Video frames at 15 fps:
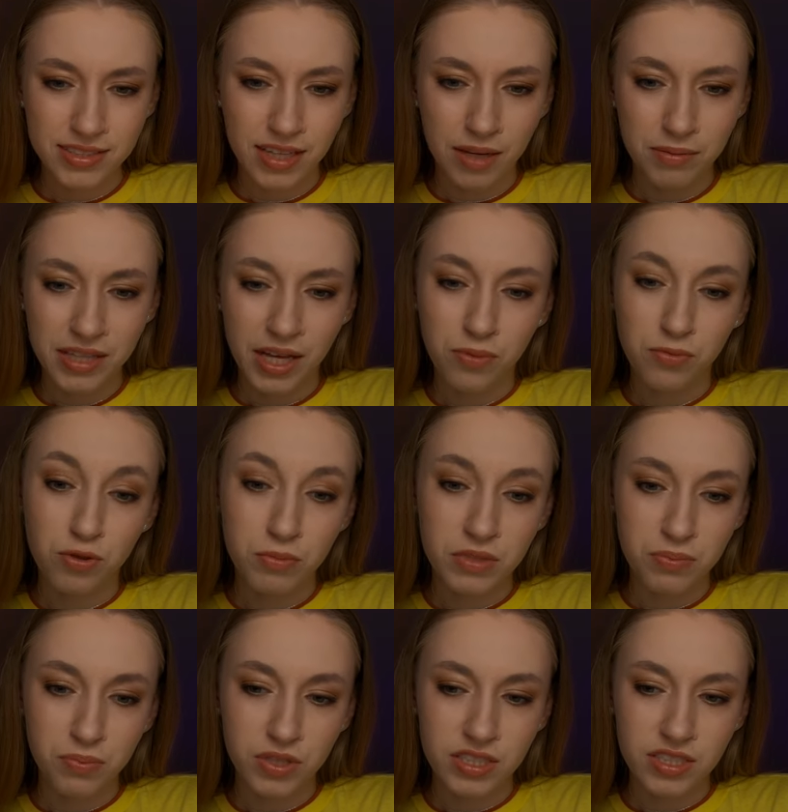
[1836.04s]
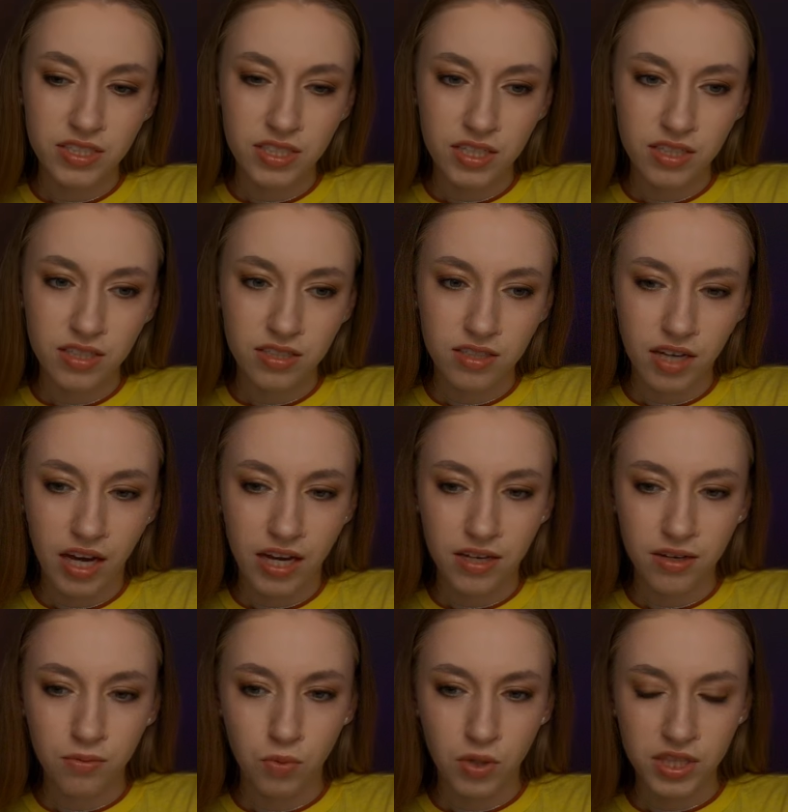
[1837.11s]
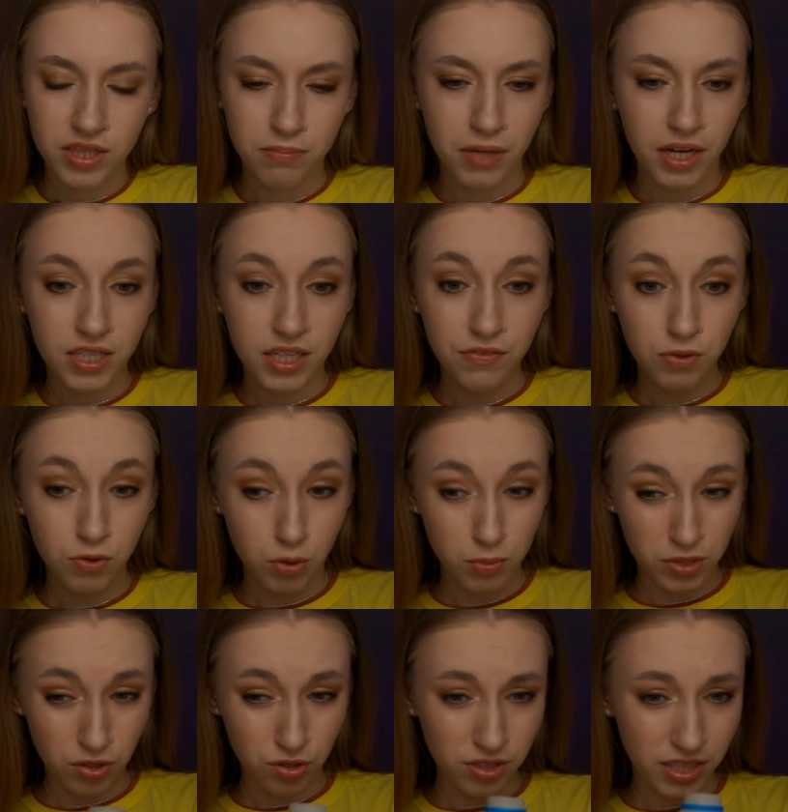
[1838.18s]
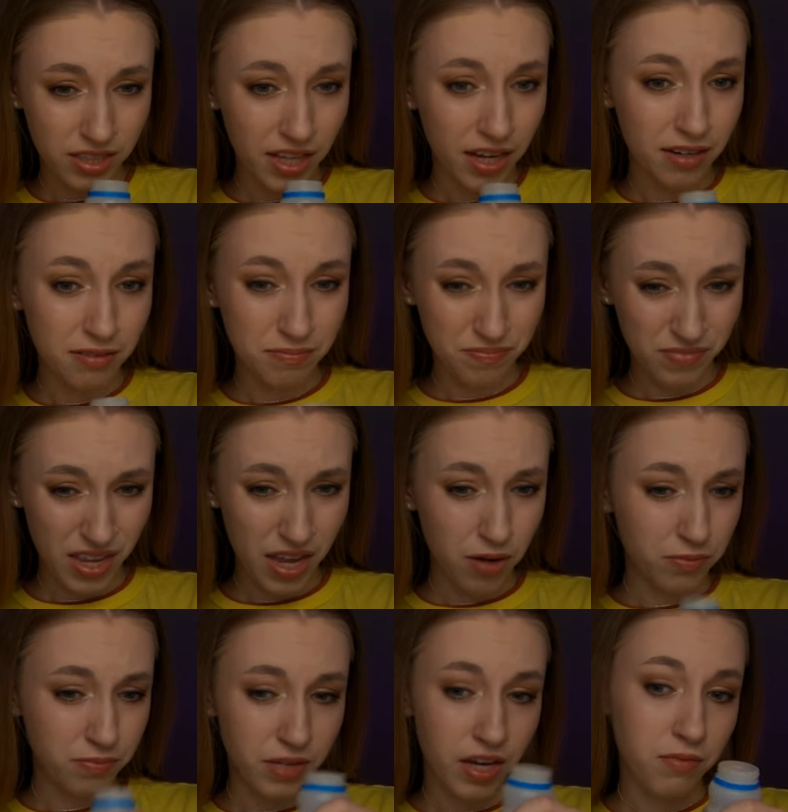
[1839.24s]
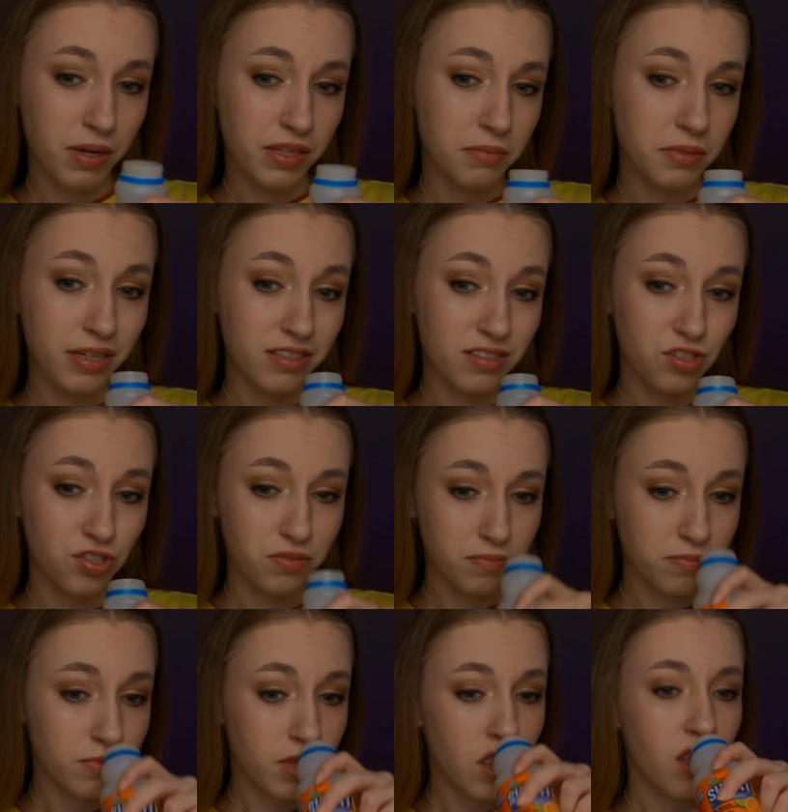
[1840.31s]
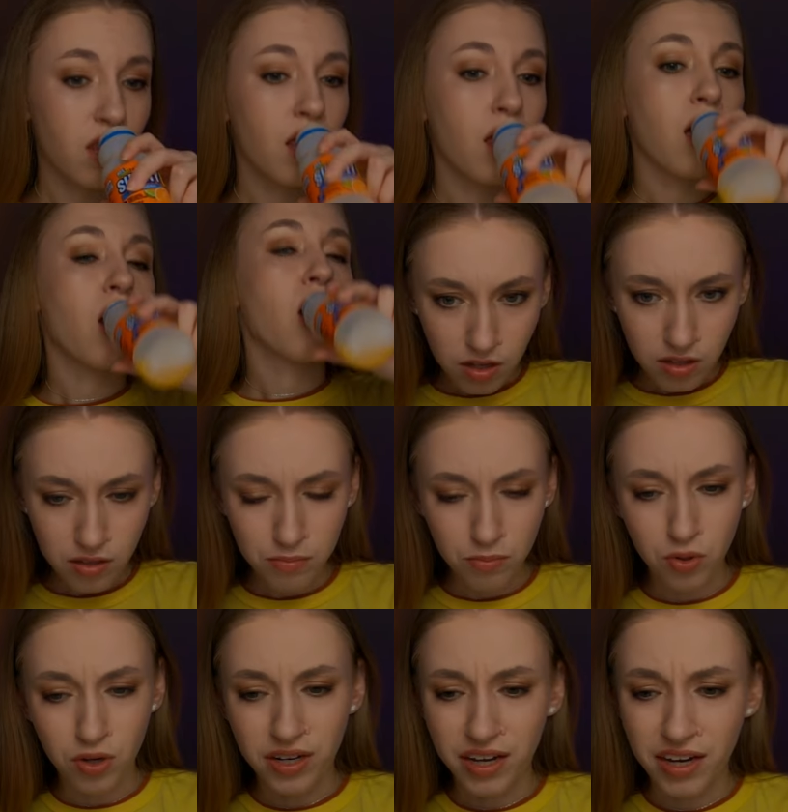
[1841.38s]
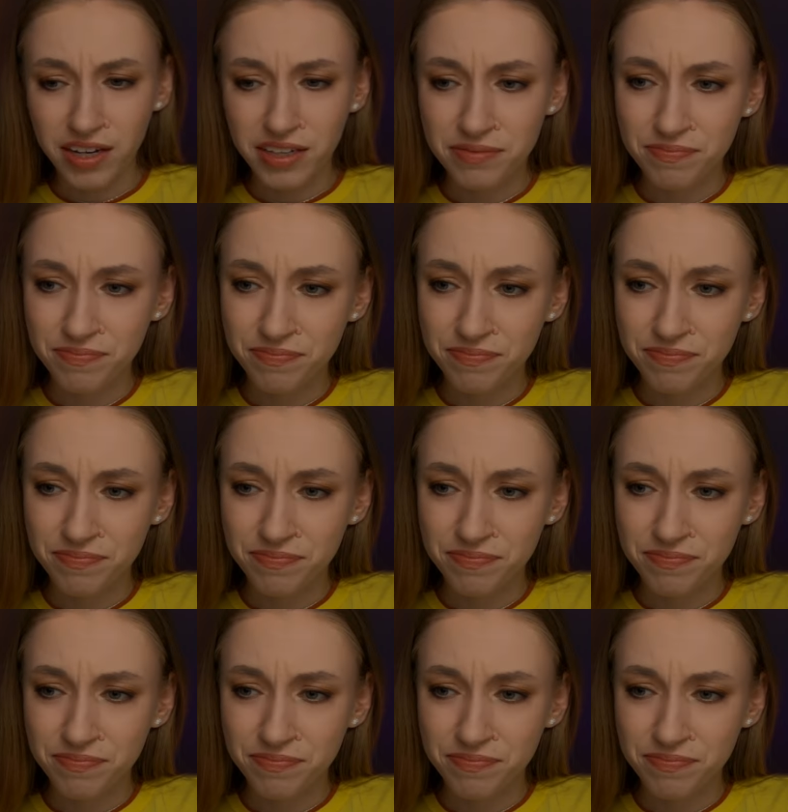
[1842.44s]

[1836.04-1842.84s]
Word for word: I mean, that room is pretty sick. I want my living room to look like that now. I've made my decision. Poor guy.